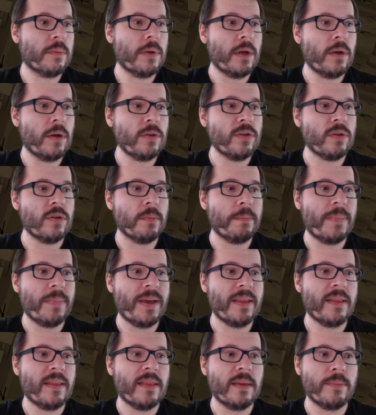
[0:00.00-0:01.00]
Also
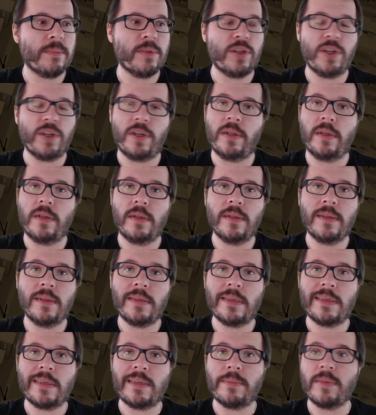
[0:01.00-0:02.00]
bathtub gin.
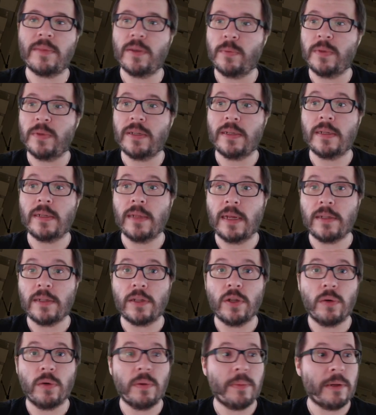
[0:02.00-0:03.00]
This is something we did not
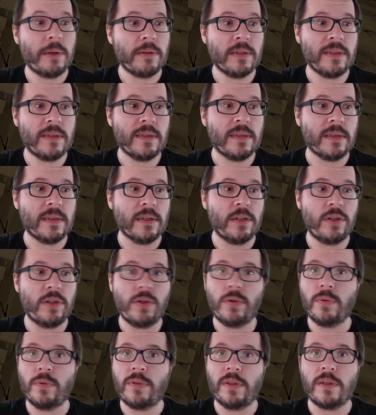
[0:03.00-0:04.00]
know about. This is a
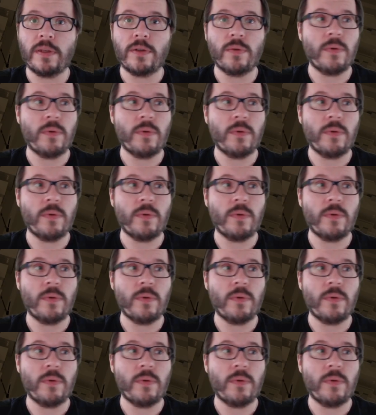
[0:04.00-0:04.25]
new thing to